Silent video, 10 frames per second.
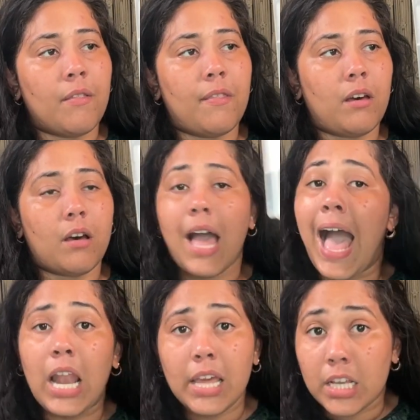the
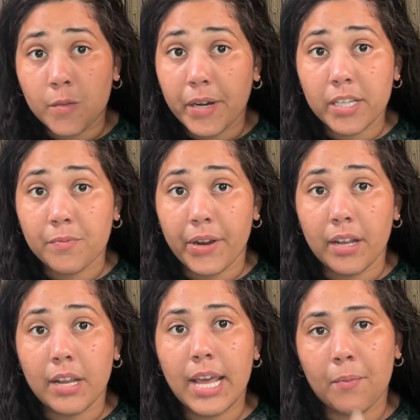AliExpress brand,
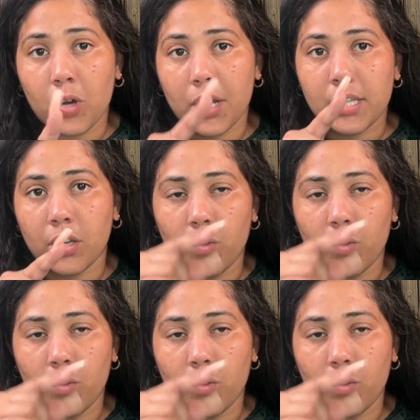and I'm gonna tell you